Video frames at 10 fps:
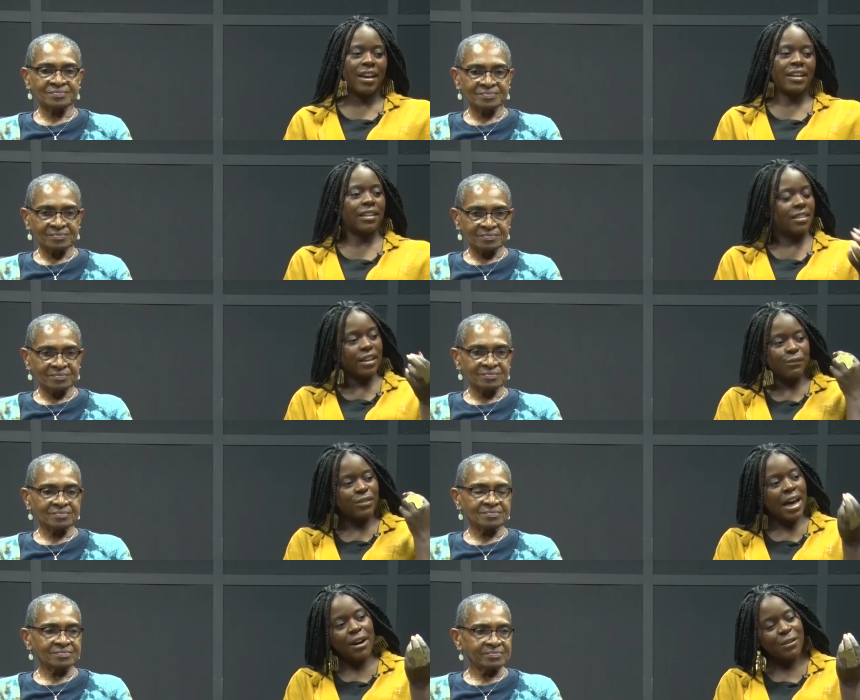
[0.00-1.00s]
Speaker 1: And I think if
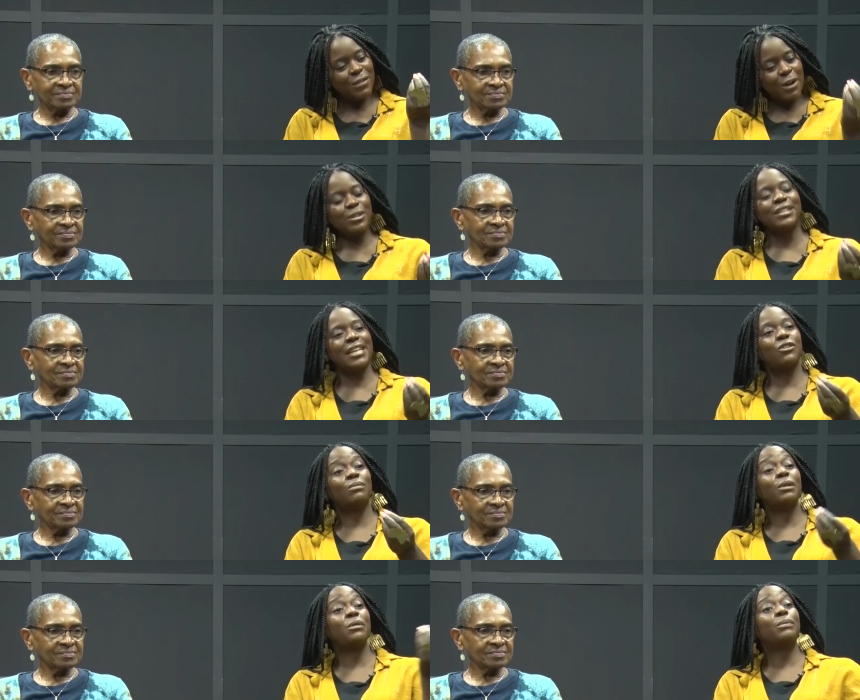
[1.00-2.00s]
that was the take
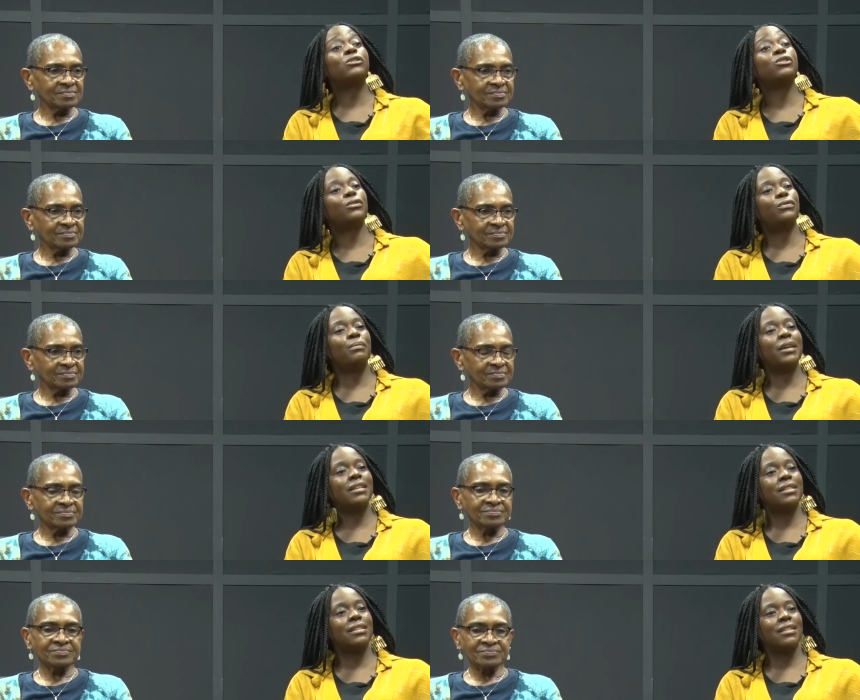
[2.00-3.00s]
home that people took from
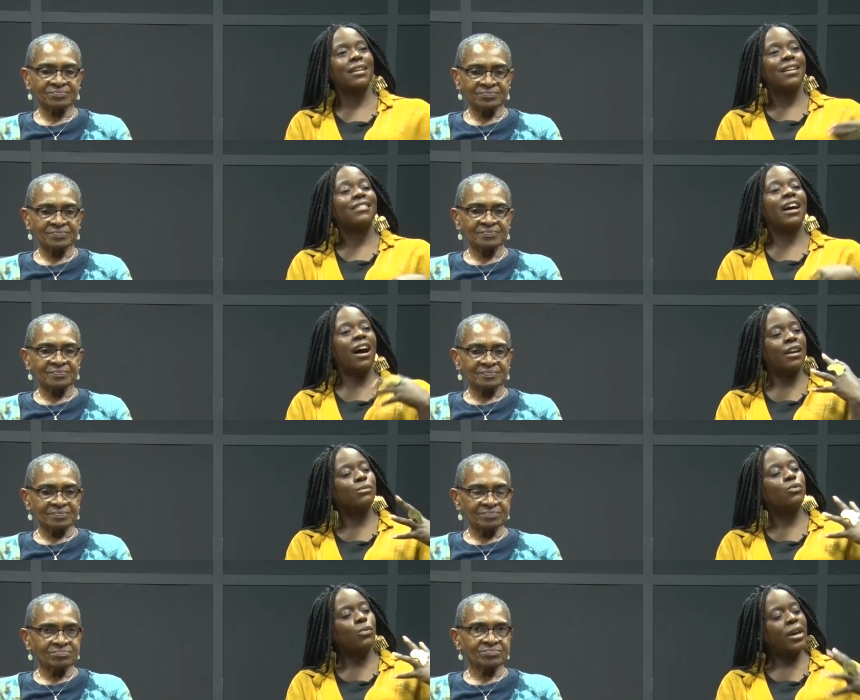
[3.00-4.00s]
it, that
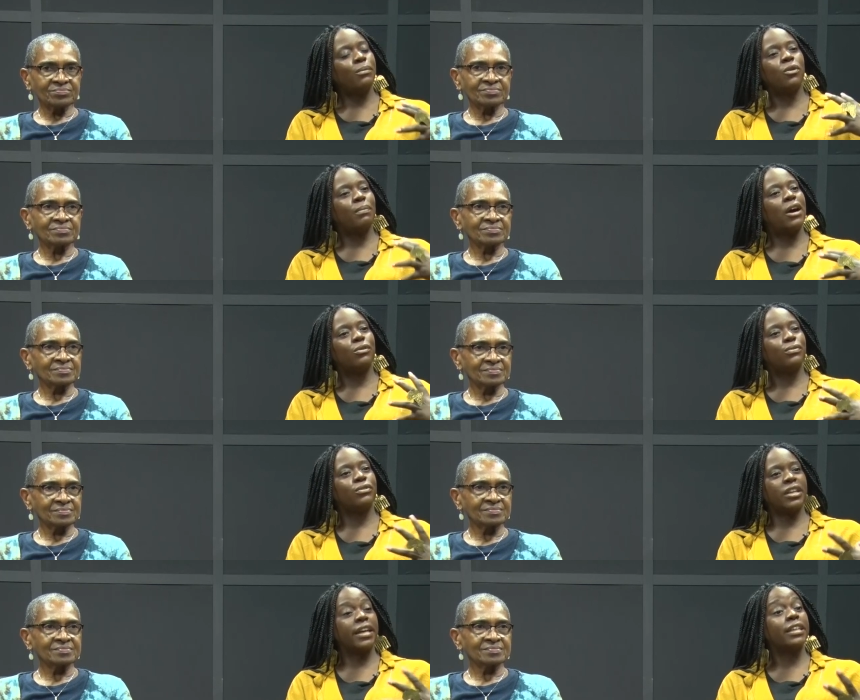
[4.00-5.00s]
I'm way more powerful
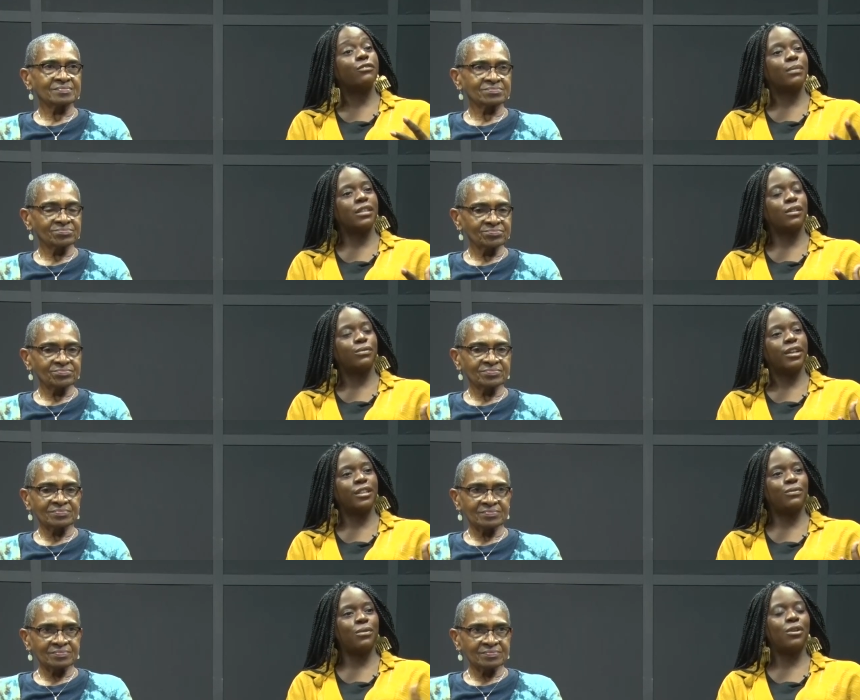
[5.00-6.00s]
than I give myself
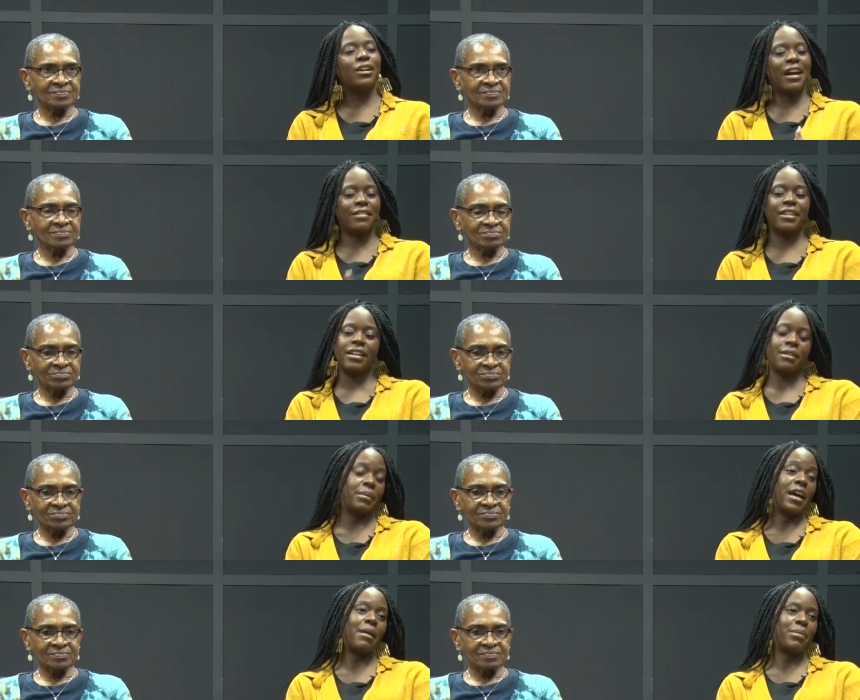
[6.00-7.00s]
credit for, I think I'd
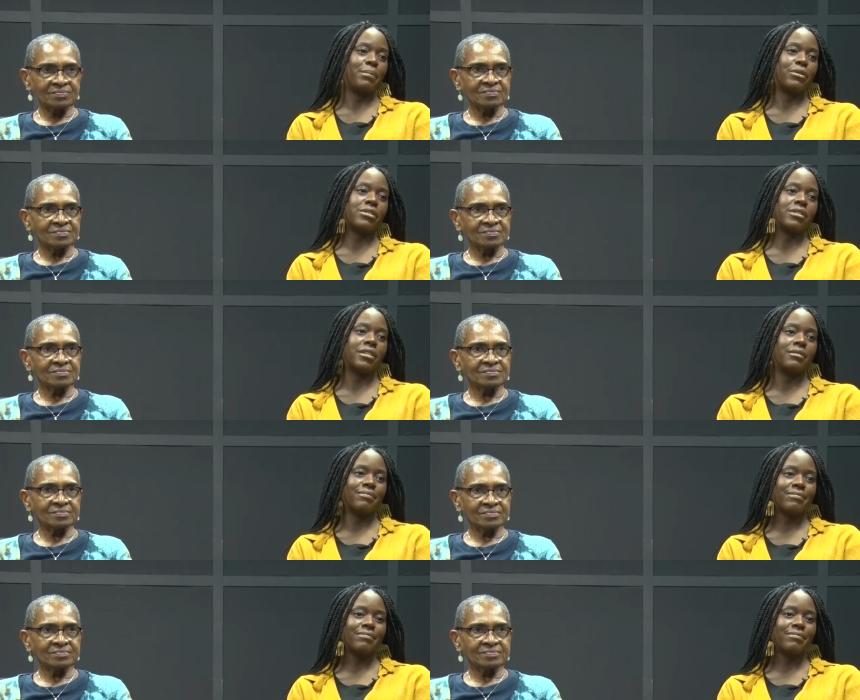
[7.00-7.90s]
be happy personally.